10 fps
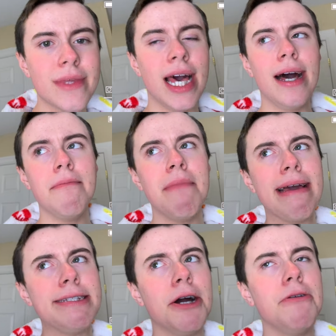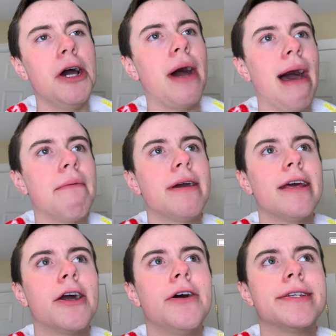I don't know how I'm going
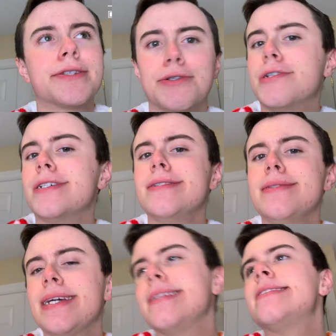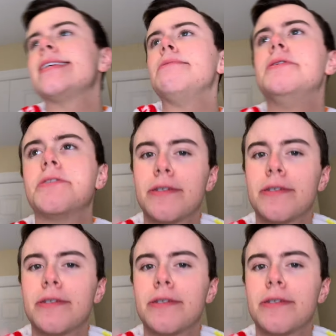to go to school and see Mr.